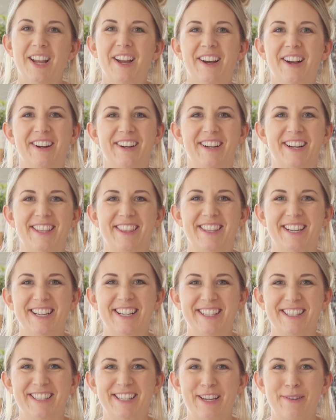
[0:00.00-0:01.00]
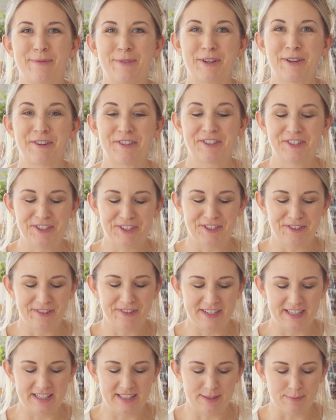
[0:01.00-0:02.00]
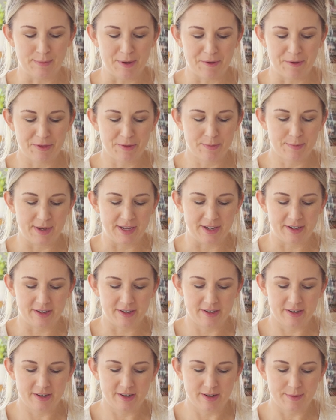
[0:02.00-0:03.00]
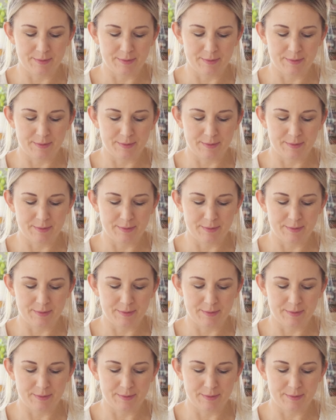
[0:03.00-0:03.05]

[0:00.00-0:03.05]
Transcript: All right, the next thing I'm going to do is melt the butter.